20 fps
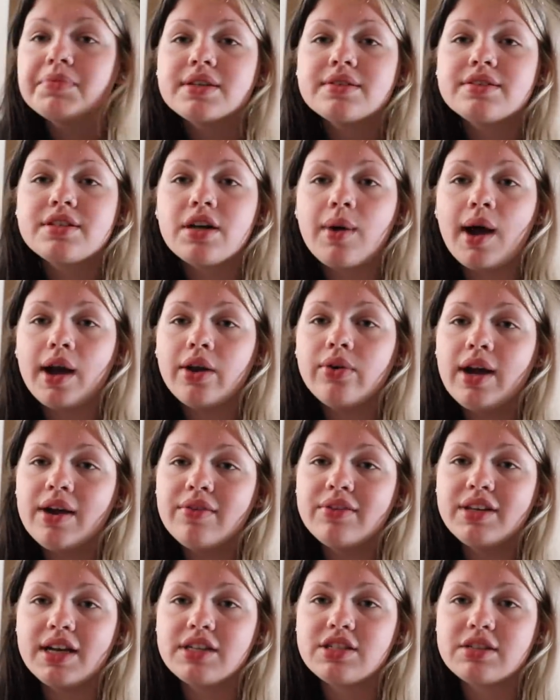So I don't
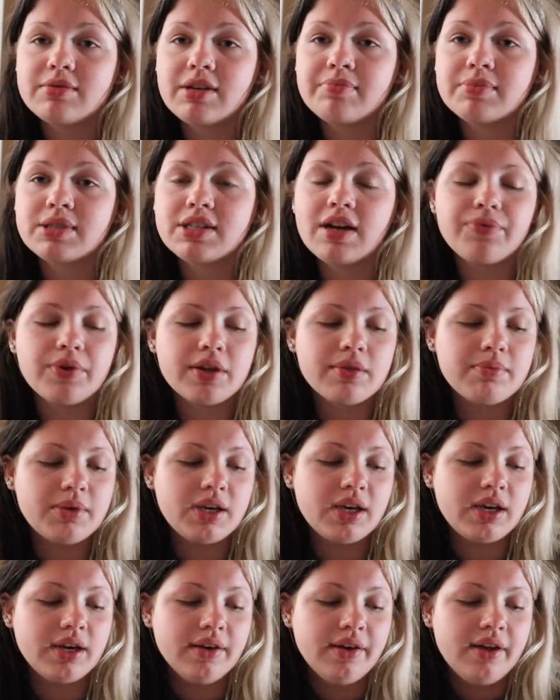have the H&M stuff with
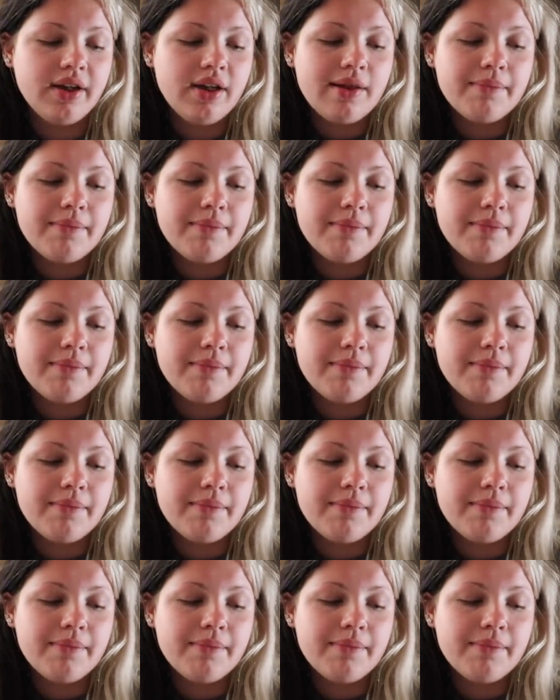me,